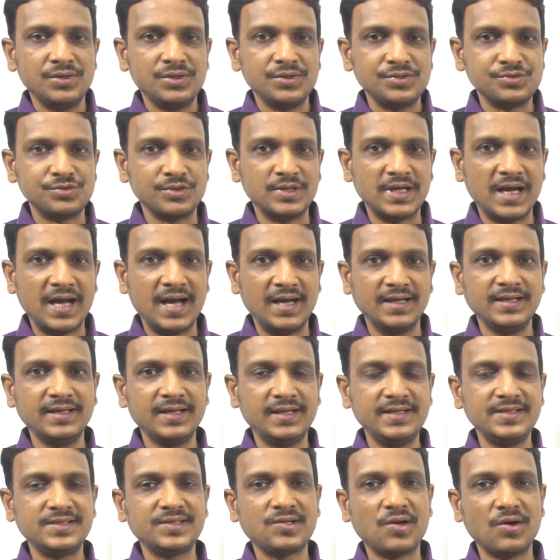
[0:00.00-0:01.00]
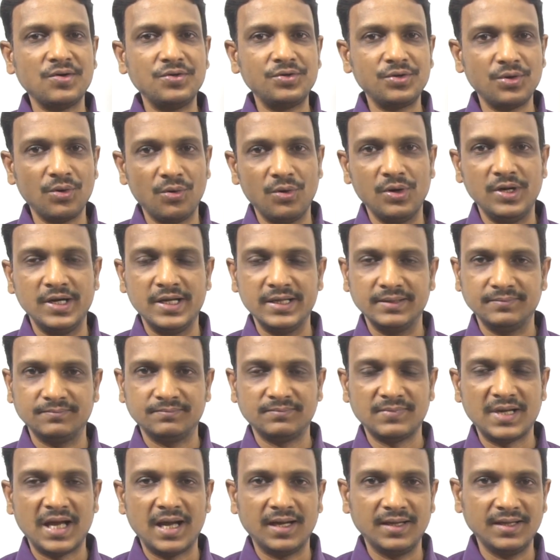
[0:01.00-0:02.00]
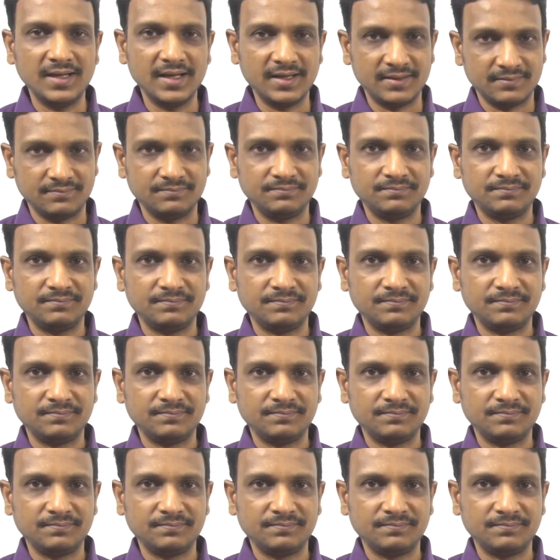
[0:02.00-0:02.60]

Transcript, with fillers: So the hunger is controlled. Hunger